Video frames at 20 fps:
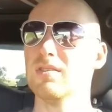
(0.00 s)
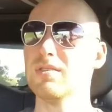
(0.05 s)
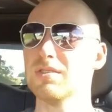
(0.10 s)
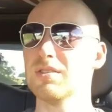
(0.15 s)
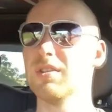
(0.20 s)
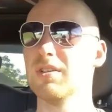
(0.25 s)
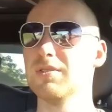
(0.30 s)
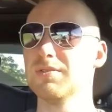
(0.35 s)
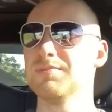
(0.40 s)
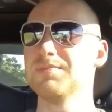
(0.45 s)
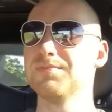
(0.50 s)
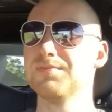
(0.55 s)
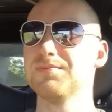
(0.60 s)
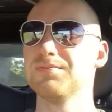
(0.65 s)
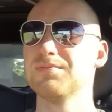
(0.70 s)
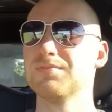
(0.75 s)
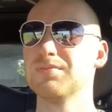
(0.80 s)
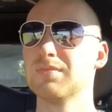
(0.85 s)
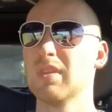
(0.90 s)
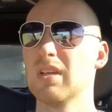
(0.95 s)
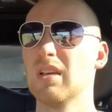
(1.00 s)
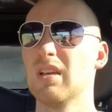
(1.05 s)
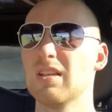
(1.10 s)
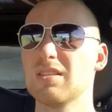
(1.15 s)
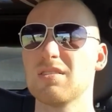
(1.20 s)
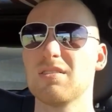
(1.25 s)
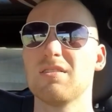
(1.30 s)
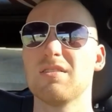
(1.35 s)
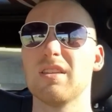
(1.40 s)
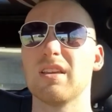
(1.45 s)
So,
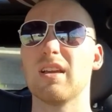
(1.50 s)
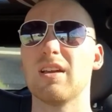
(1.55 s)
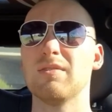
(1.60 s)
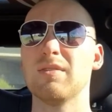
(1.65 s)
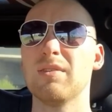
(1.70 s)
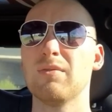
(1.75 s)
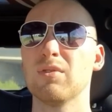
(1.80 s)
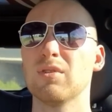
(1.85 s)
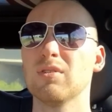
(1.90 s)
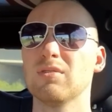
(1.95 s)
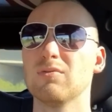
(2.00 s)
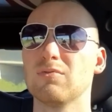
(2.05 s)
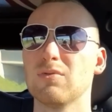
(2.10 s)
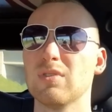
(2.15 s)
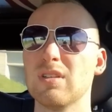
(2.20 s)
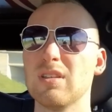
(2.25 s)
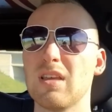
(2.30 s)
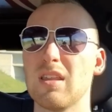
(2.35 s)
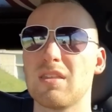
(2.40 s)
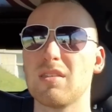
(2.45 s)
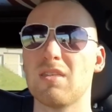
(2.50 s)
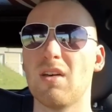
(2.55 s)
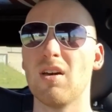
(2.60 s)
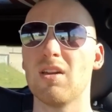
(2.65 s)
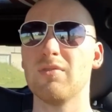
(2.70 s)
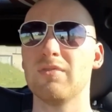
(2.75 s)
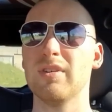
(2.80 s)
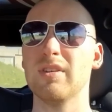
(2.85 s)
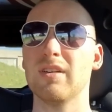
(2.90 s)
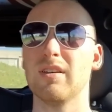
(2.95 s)
there's another thing. I've never really
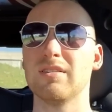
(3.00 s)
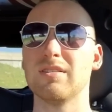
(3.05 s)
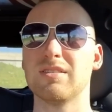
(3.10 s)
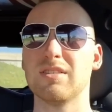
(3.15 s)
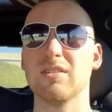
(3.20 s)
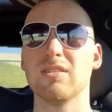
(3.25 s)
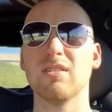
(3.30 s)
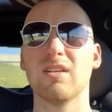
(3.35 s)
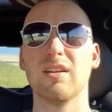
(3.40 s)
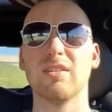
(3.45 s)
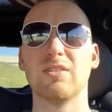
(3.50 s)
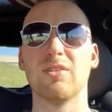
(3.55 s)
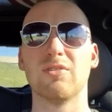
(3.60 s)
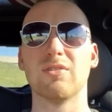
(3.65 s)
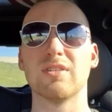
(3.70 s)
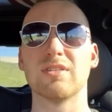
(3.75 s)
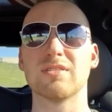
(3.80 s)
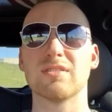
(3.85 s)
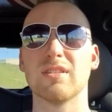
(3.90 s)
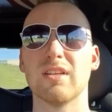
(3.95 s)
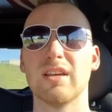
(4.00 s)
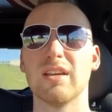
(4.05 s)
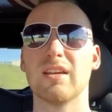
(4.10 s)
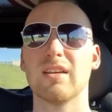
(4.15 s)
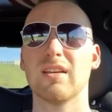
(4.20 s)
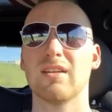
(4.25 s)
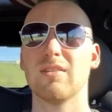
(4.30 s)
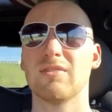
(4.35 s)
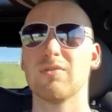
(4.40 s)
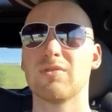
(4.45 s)
thought of it until I noticed, like,
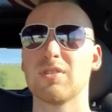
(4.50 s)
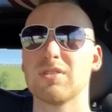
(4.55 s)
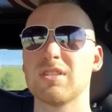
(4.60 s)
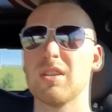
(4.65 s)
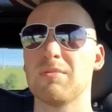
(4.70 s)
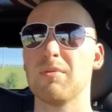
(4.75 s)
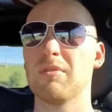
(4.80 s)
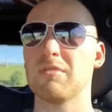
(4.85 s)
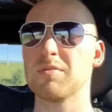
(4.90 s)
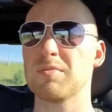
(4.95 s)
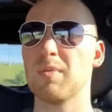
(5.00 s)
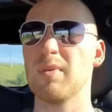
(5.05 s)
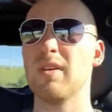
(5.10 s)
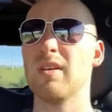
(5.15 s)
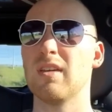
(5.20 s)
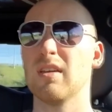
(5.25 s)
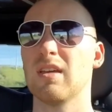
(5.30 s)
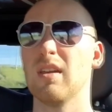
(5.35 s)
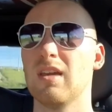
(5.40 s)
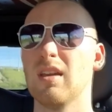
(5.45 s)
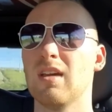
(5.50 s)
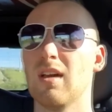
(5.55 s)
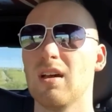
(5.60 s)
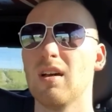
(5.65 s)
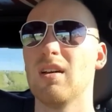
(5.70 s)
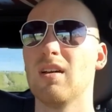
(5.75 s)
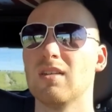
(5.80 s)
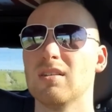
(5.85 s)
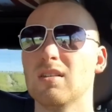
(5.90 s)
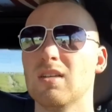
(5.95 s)
for example, I was playing
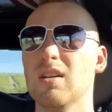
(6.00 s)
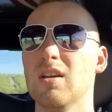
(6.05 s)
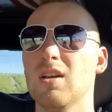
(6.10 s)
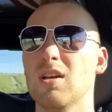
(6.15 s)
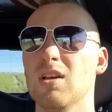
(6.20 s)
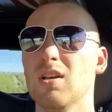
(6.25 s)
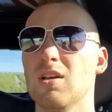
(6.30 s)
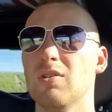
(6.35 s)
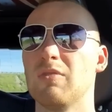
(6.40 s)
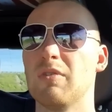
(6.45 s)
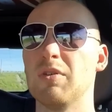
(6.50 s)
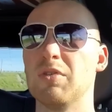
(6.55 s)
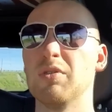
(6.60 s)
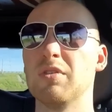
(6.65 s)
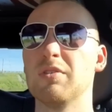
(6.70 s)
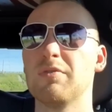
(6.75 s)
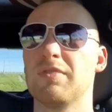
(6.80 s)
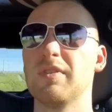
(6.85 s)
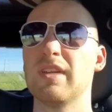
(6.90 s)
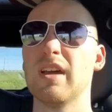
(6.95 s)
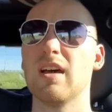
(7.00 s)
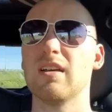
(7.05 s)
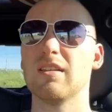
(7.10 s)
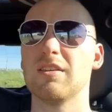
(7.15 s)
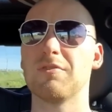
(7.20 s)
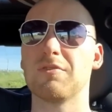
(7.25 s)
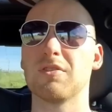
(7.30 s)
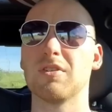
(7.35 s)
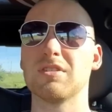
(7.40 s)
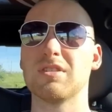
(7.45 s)
we were doing the
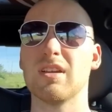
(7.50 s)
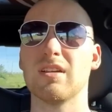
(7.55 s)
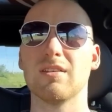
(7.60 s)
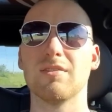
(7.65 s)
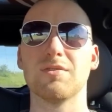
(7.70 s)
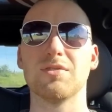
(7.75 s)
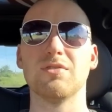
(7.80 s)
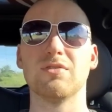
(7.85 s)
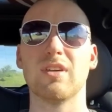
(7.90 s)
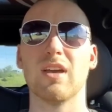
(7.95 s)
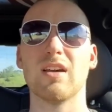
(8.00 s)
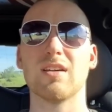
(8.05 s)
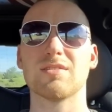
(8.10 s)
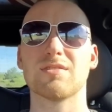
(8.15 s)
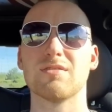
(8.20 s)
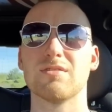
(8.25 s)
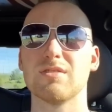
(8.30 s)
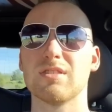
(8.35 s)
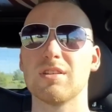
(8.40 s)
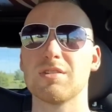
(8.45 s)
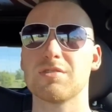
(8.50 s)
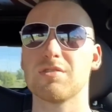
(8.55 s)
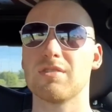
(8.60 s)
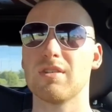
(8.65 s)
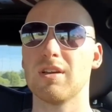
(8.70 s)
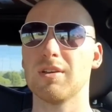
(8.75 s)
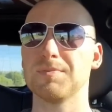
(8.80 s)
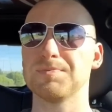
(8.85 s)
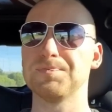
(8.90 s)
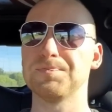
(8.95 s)
finale for A Tale of Two Casters
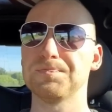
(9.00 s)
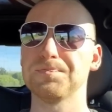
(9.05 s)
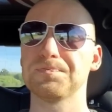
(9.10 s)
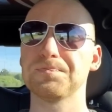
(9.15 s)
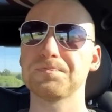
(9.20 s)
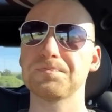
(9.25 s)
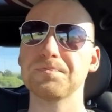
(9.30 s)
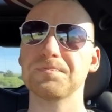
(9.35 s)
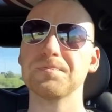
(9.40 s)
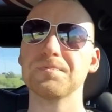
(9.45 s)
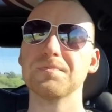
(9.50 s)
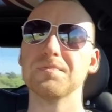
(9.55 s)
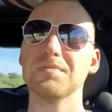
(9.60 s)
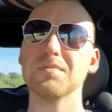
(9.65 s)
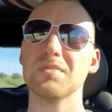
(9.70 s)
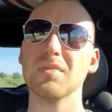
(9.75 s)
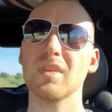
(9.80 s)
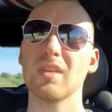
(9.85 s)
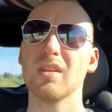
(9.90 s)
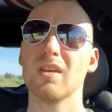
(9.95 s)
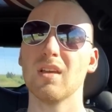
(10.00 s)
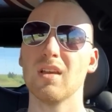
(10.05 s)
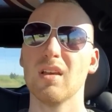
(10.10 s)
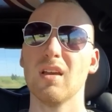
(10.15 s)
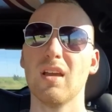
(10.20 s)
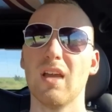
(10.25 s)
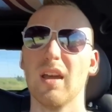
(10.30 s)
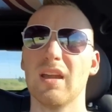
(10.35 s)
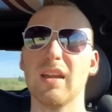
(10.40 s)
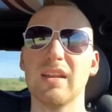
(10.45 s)
yesterday.
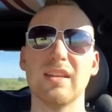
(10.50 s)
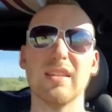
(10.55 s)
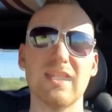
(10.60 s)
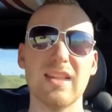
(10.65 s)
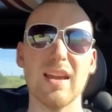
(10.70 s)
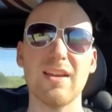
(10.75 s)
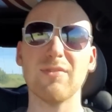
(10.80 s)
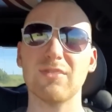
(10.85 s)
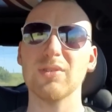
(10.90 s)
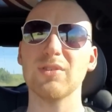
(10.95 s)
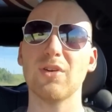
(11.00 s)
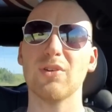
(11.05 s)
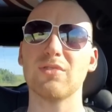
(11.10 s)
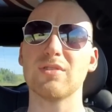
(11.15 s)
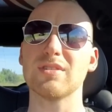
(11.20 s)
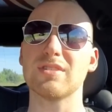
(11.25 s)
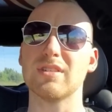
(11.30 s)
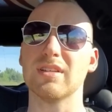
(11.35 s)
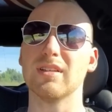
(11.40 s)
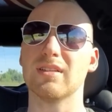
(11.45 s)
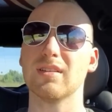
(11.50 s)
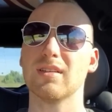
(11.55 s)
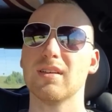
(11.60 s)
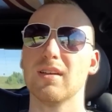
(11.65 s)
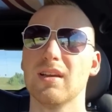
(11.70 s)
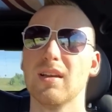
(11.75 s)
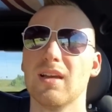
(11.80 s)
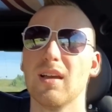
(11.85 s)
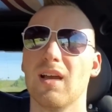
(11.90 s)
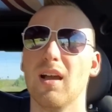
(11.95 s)
And I never noticed it
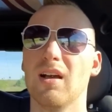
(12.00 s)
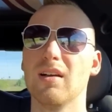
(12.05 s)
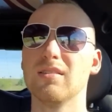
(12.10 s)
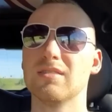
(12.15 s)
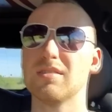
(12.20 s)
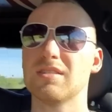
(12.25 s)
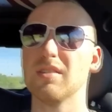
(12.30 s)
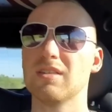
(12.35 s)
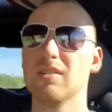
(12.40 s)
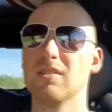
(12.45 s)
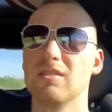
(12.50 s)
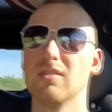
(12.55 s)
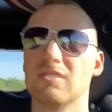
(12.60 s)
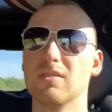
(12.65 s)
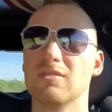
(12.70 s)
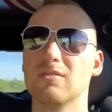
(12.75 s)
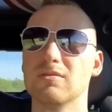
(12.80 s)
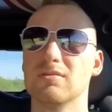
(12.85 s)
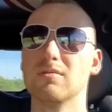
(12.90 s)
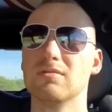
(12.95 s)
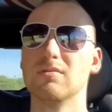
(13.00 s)
until,